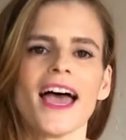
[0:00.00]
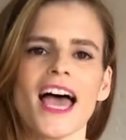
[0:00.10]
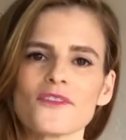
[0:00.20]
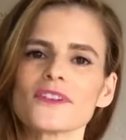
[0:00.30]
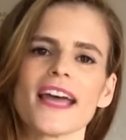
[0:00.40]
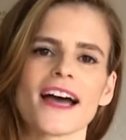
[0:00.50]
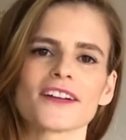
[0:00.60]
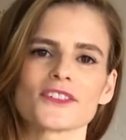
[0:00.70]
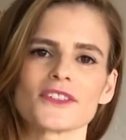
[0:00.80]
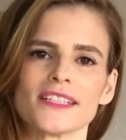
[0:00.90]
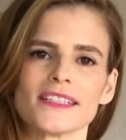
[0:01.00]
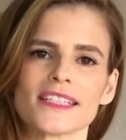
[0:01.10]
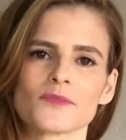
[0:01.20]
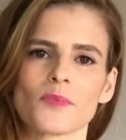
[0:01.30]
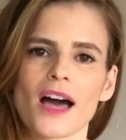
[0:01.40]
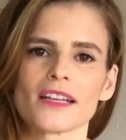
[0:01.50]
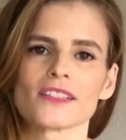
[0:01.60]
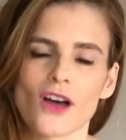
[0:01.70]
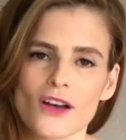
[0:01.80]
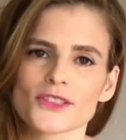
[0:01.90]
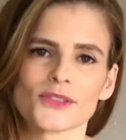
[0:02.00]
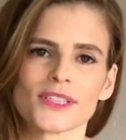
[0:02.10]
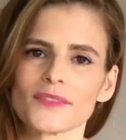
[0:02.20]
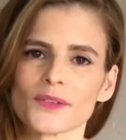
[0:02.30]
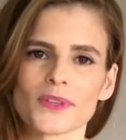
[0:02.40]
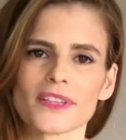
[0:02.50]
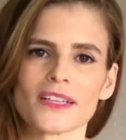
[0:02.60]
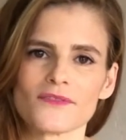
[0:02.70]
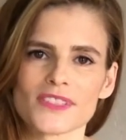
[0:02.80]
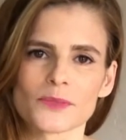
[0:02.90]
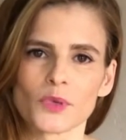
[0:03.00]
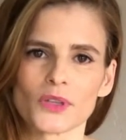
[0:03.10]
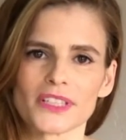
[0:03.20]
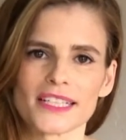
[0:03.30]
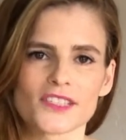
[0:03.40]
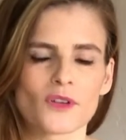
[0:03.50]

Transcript: Every actor in this spot is also living with an invisible illness,